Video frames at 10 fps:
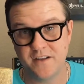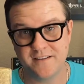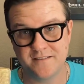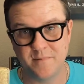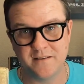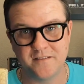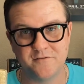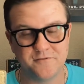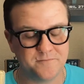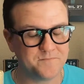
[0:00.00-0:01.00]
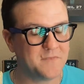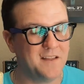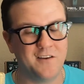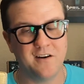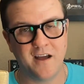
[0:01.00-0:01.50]
expensive and
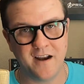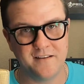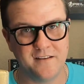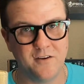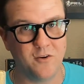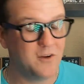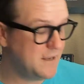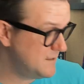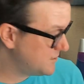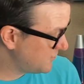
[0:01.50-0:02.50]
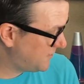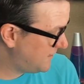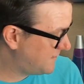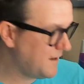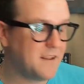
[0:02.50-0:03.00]
they're not ideal until
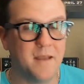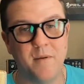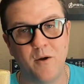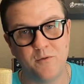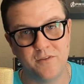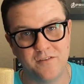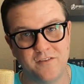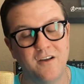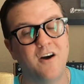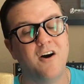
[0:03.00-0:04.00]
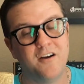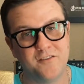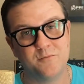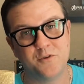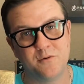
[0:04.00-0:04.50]
1010 came out with this
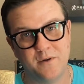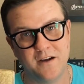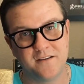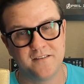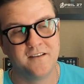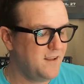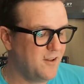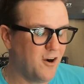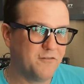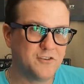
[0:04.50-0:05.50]
awesome little box. It offers